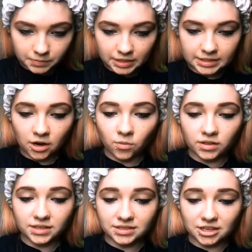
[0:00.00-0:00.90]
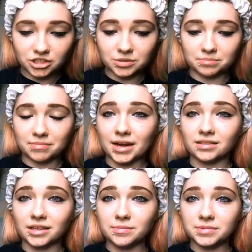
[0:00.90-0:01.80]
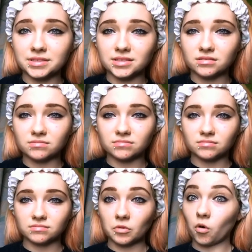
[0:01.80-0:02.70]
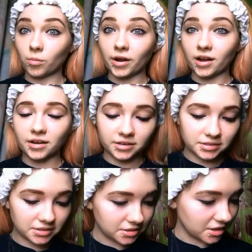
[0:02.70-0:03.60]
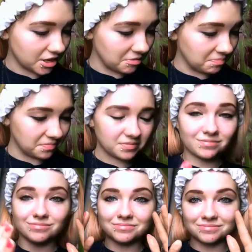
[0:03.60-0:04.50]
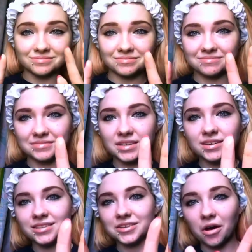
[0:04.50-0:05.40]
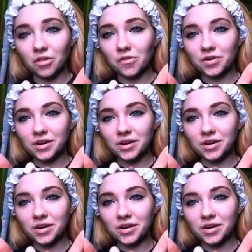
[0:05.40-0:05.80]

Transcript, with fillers: Because I don't want this touching my lips or my eyes. Um, mm, it's all